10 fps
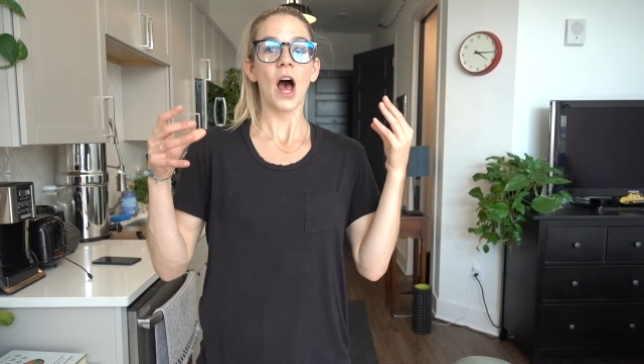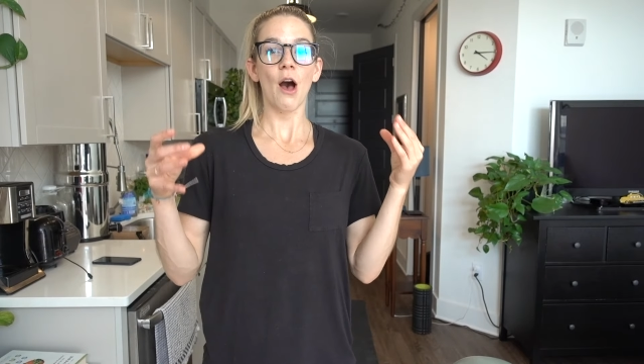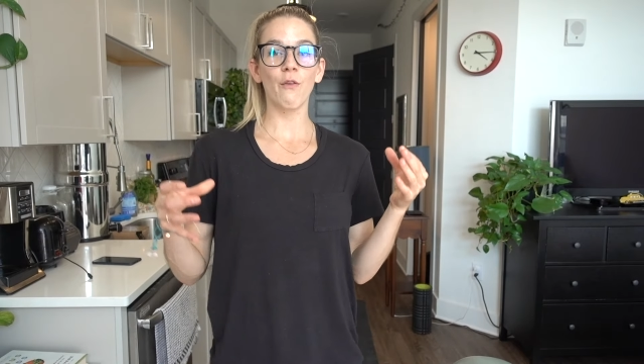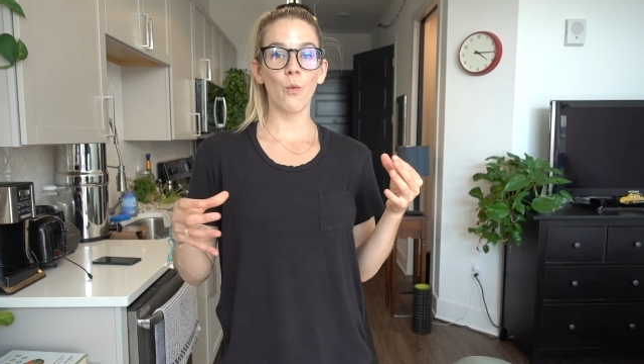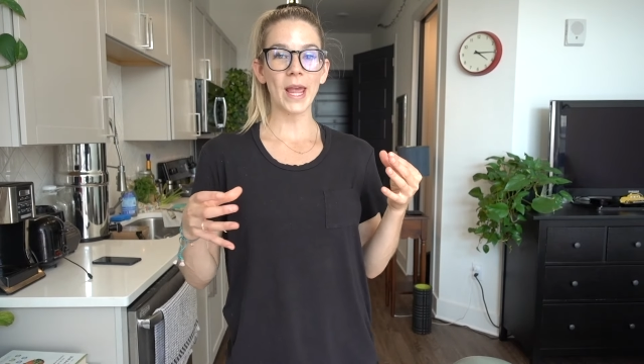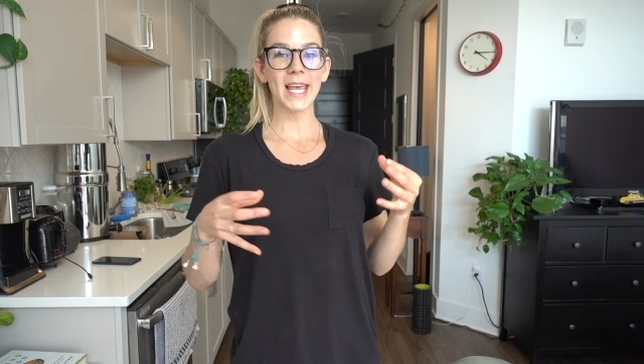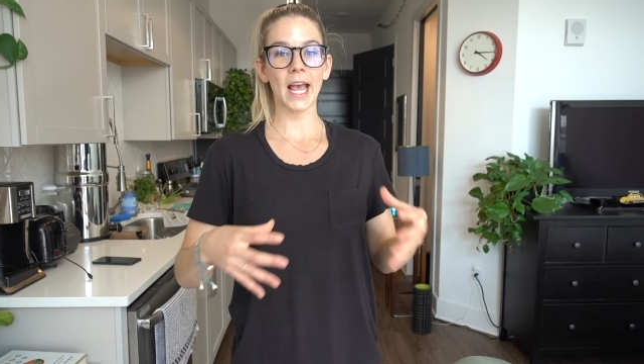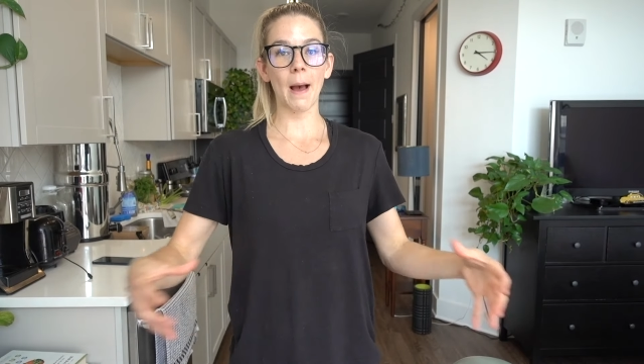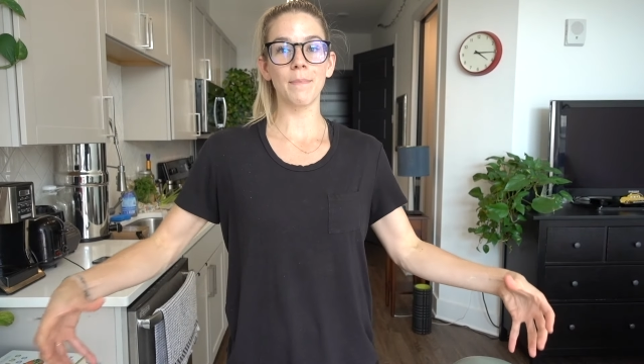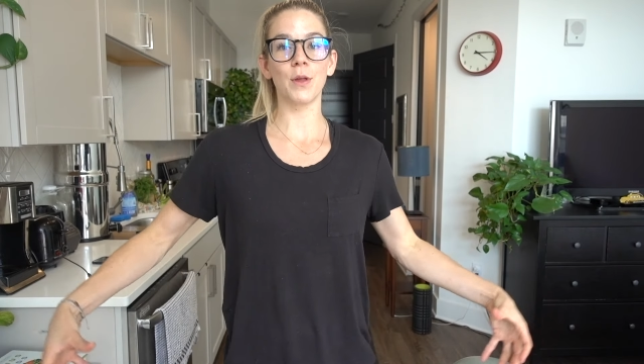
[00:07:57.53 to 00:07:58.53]
of
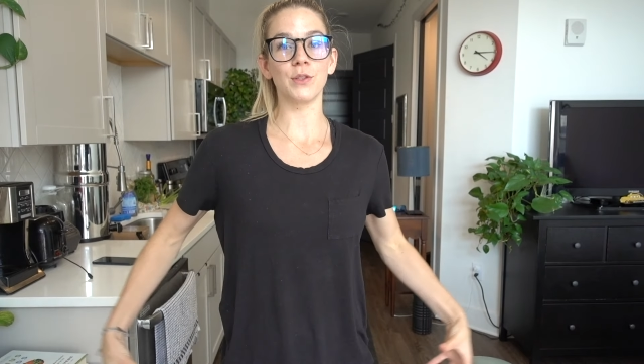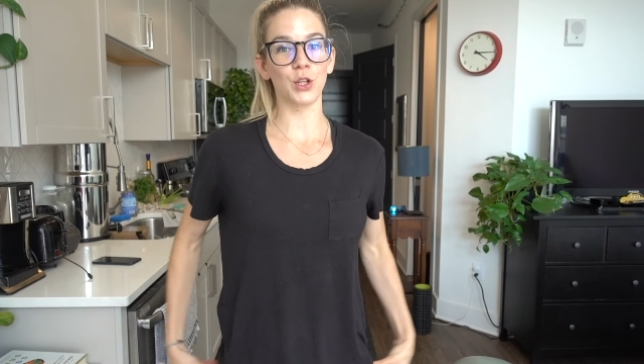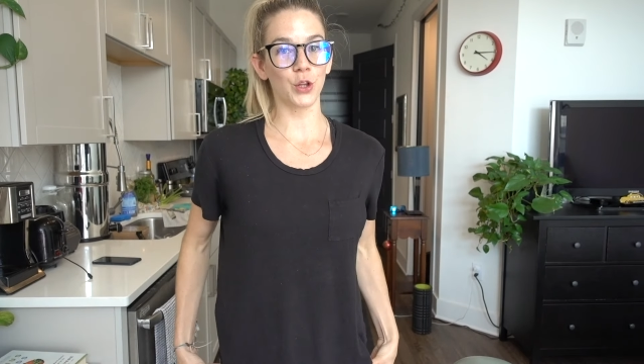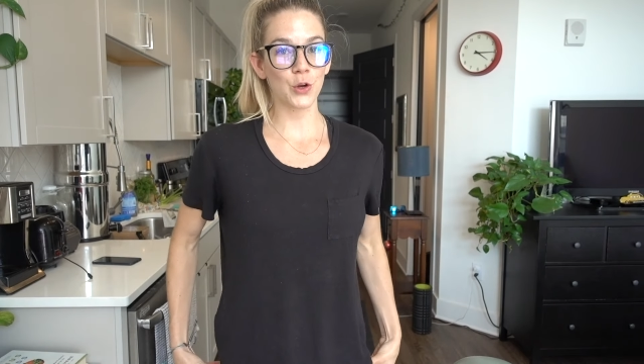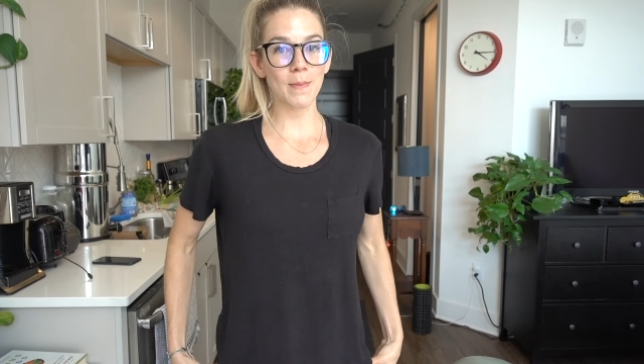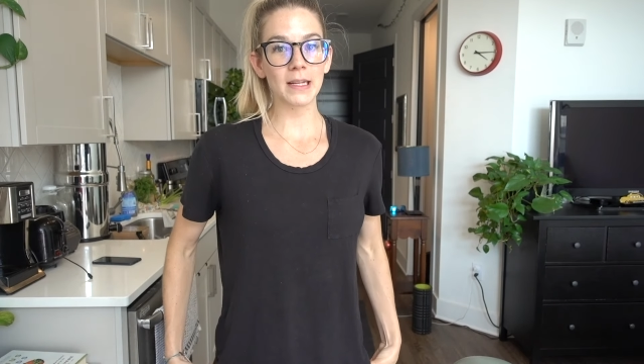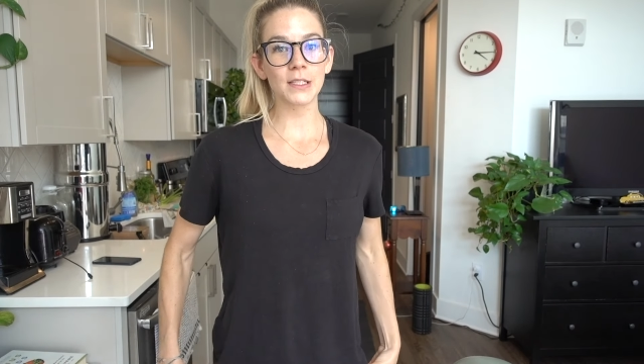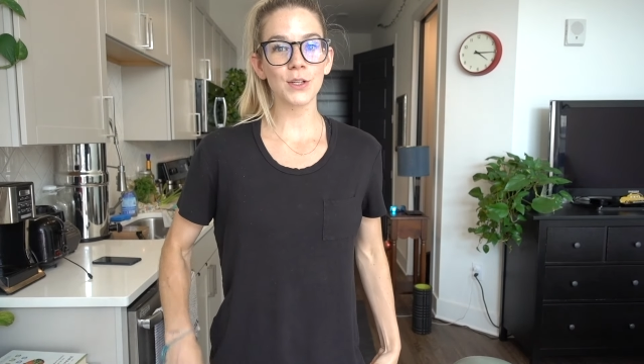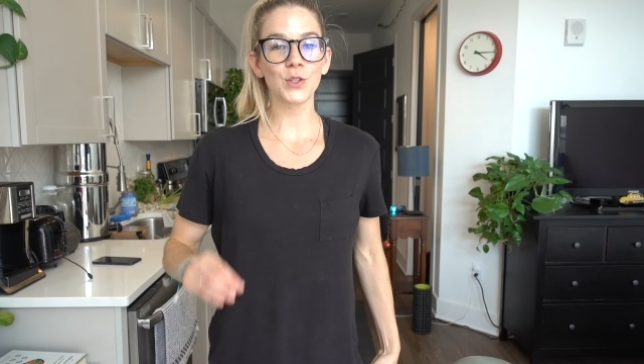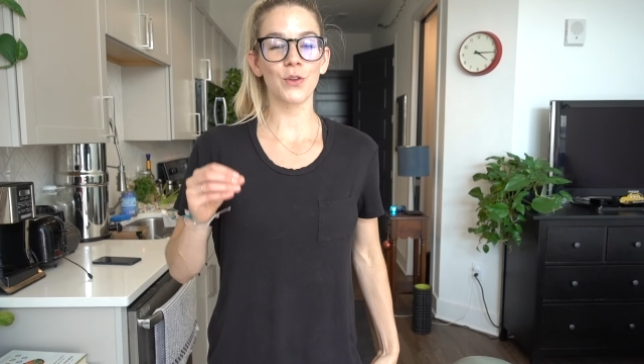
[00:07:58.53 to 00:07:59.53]
waking up those glute
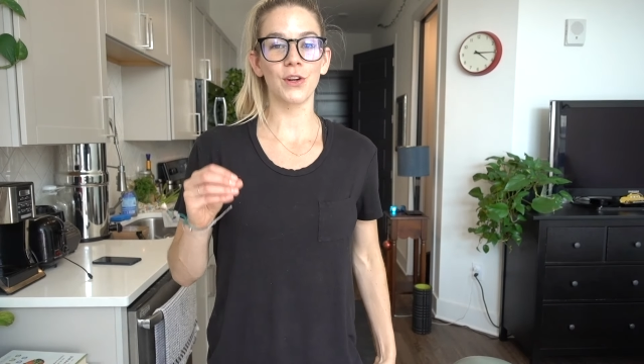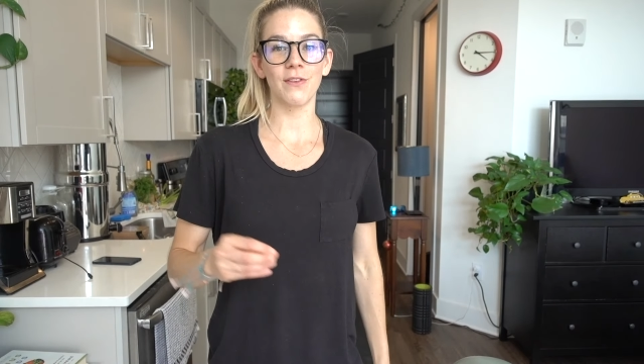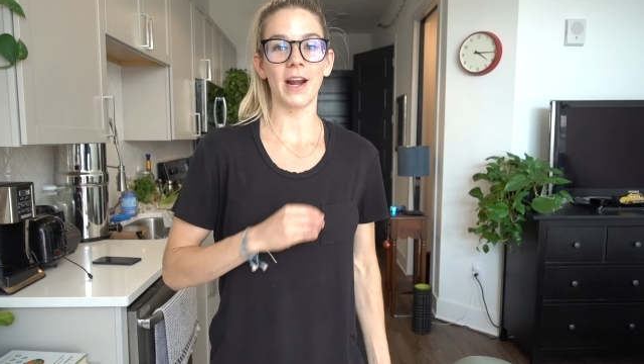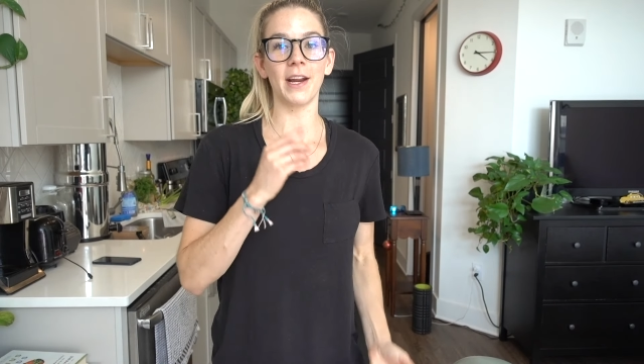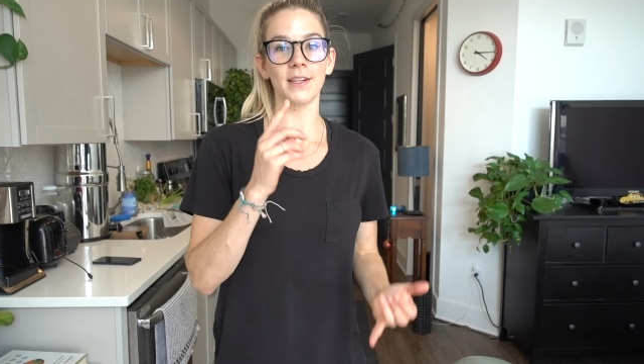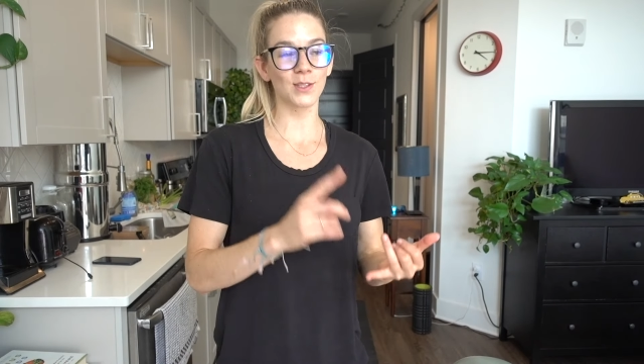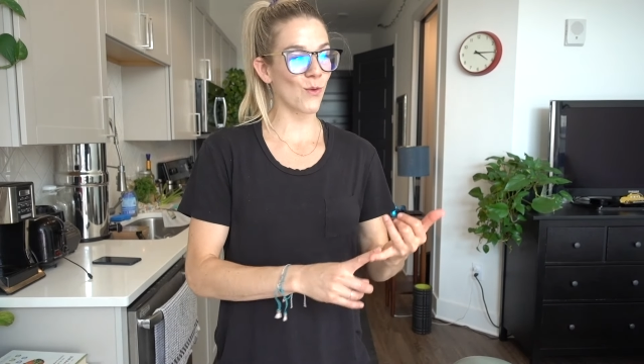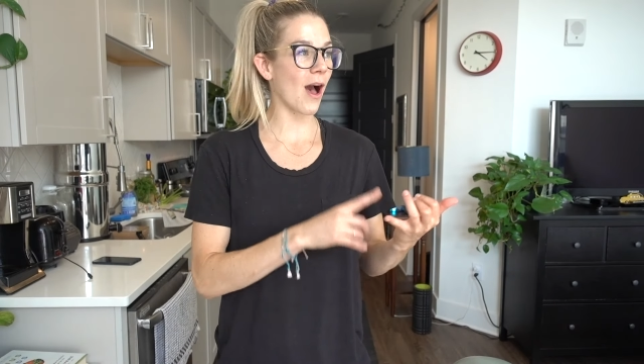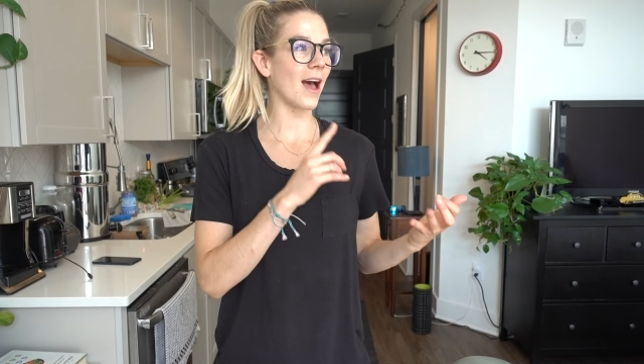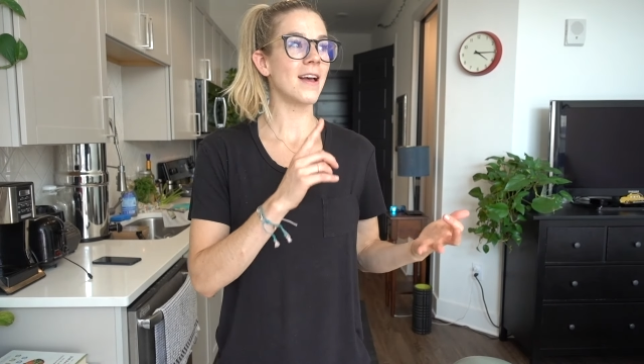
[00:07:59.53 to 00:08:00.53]
muscles so they're ready to
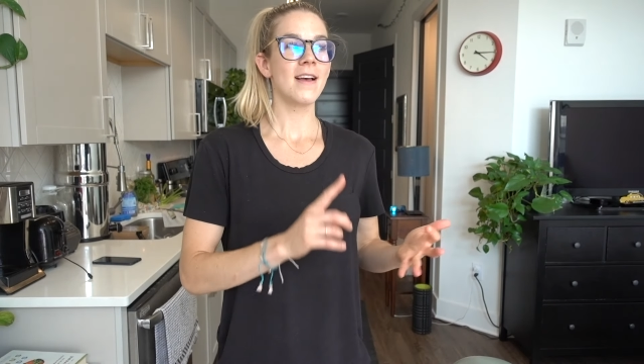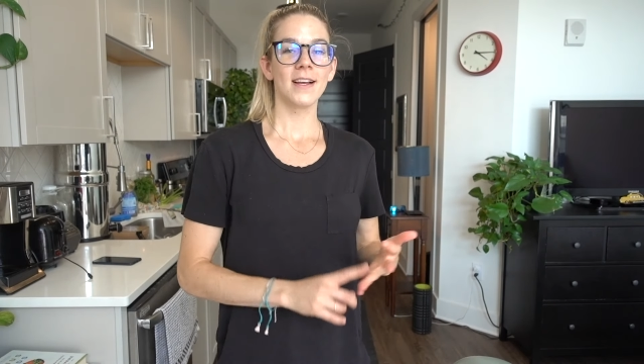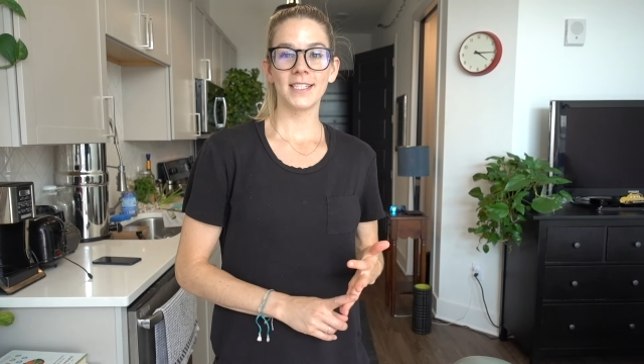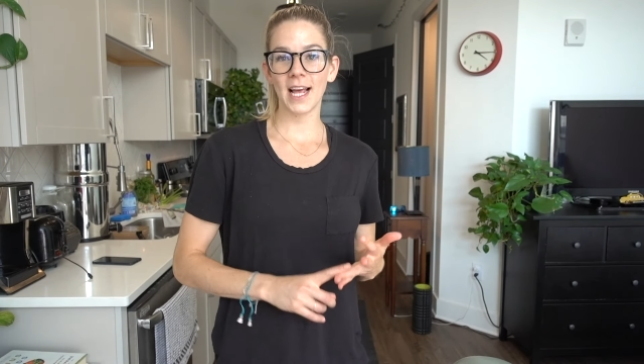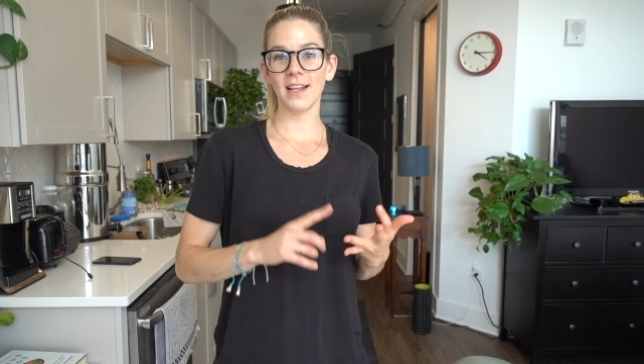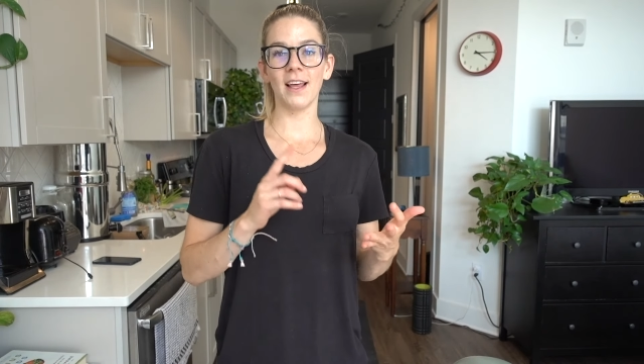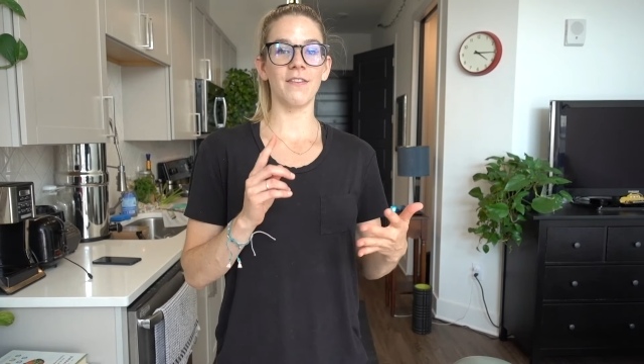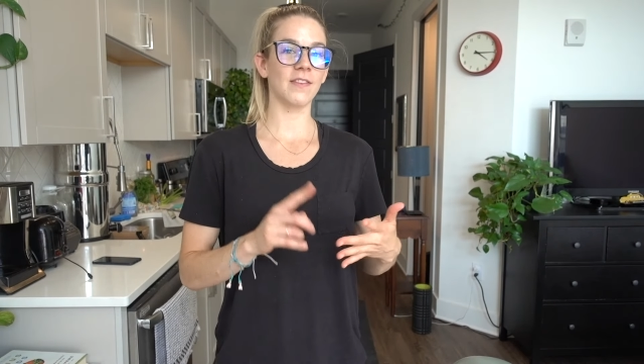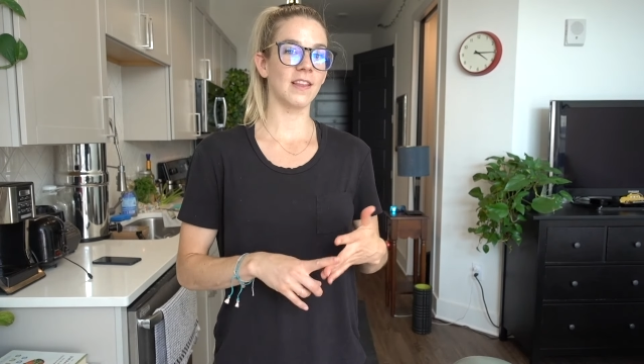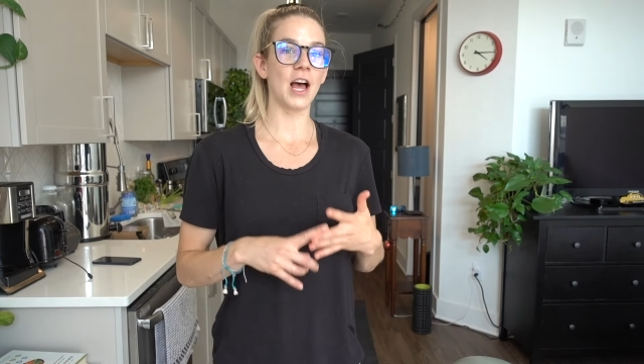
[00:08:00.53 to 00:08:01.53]
squat,
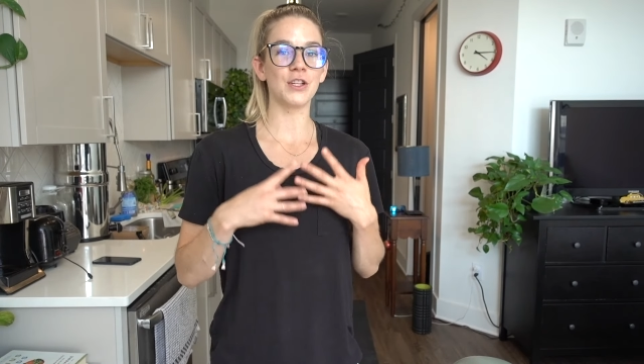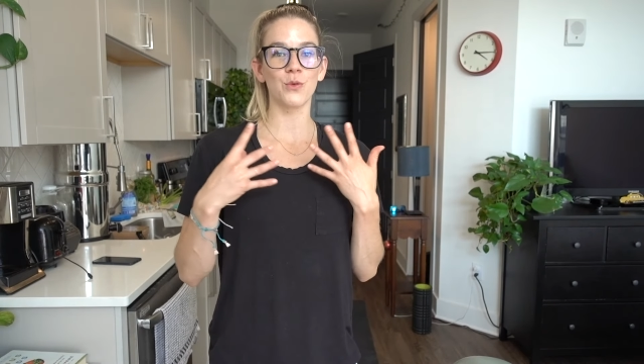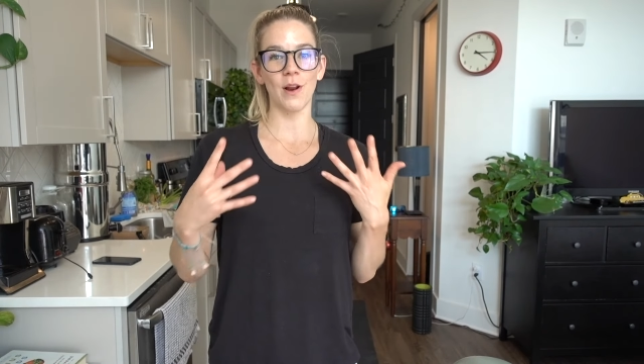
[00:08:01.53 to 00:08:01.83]
deadlift, lunge,